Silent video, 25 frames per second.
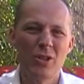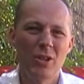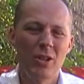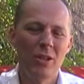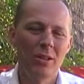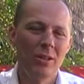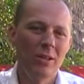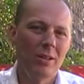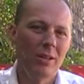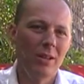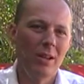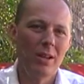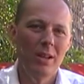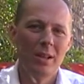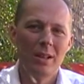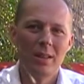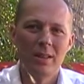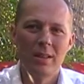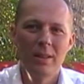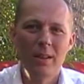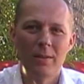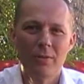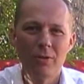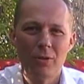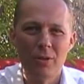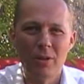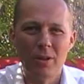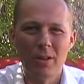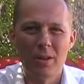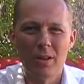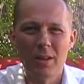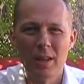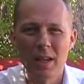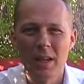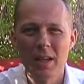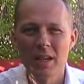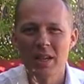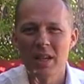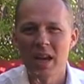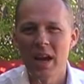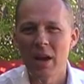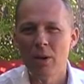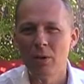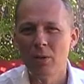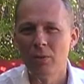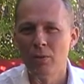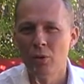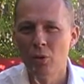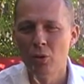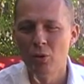and different things
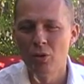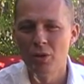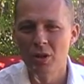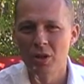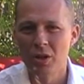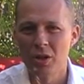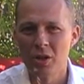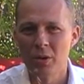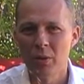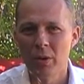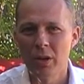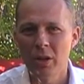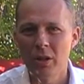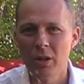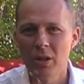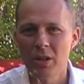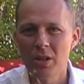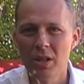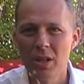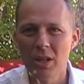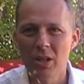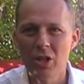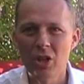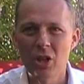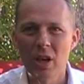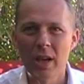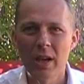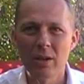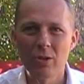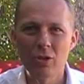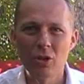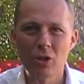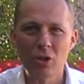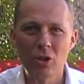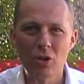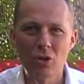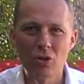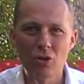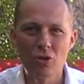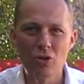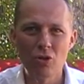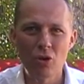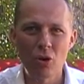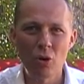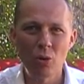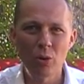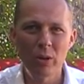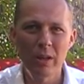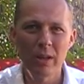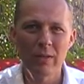out of order. So we're going to teach you how to
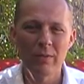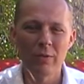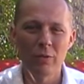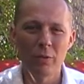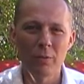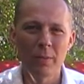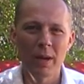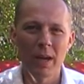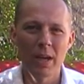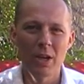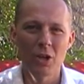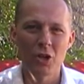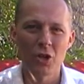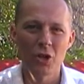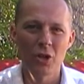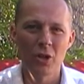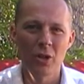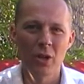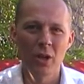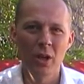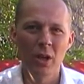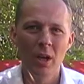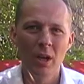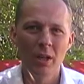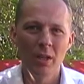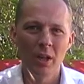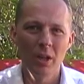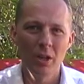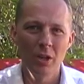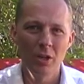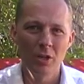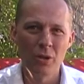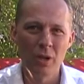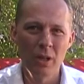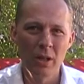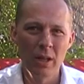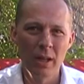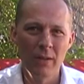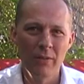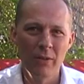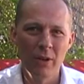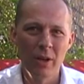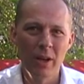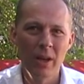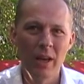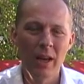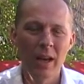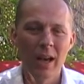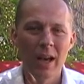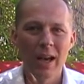control the information that you
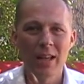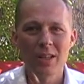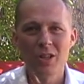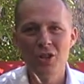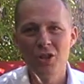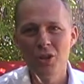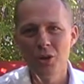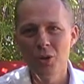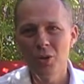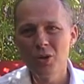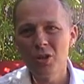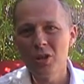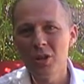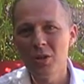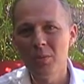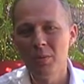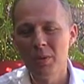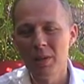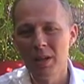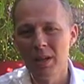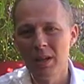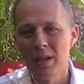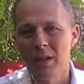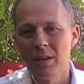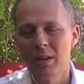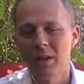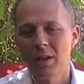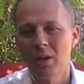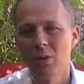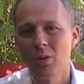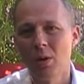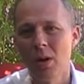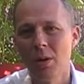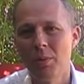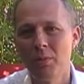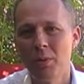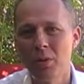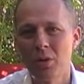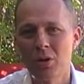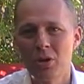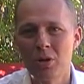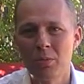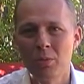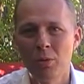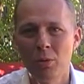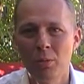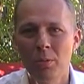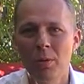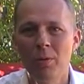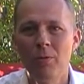deliver, as used to be quite
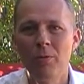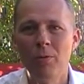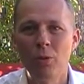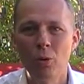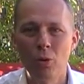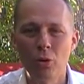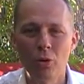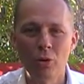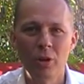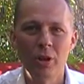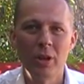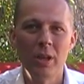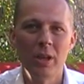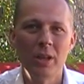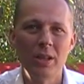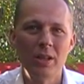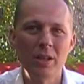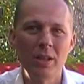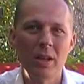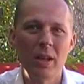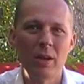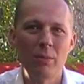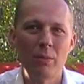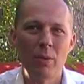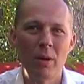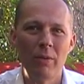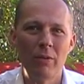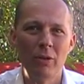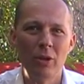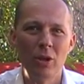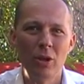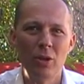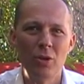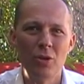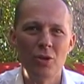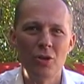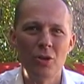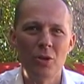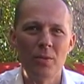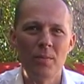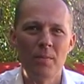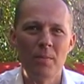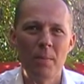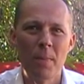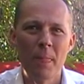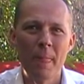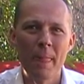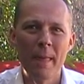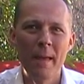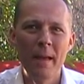possible before the internet revolution.
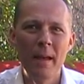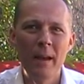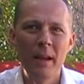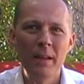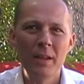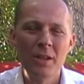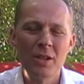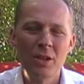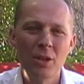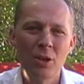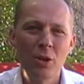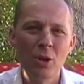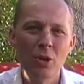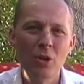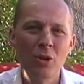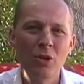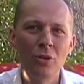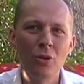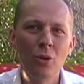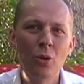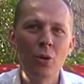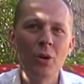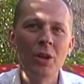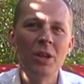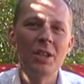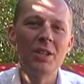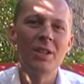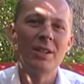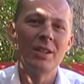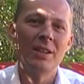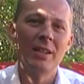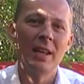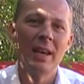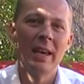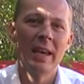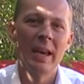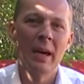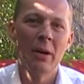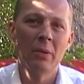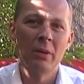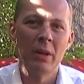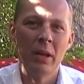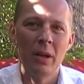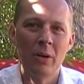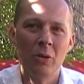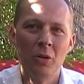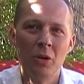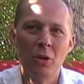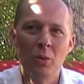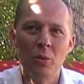There's a lot of noise today out
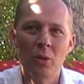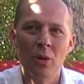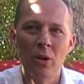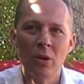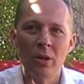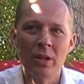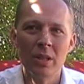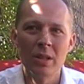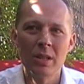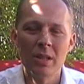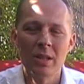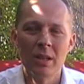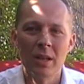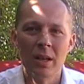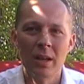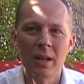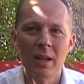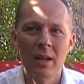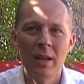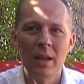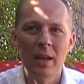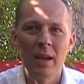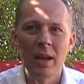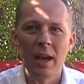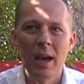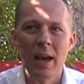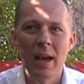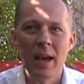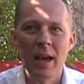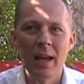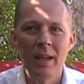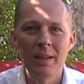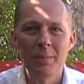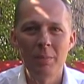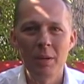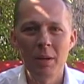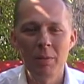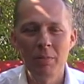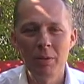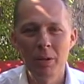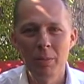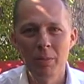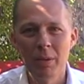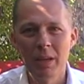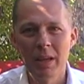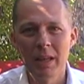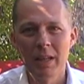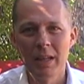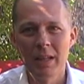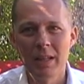there in the world, isn't there? and people are
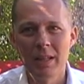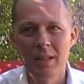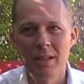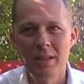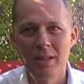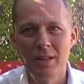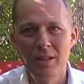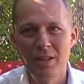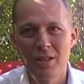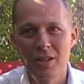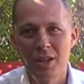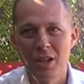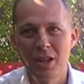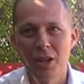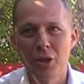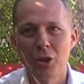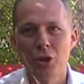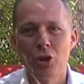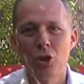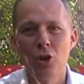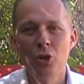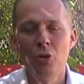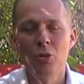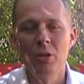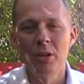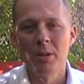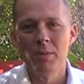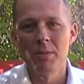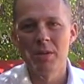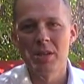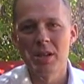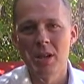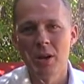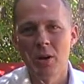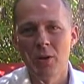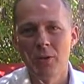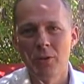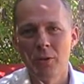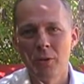beginning to cocoon themselves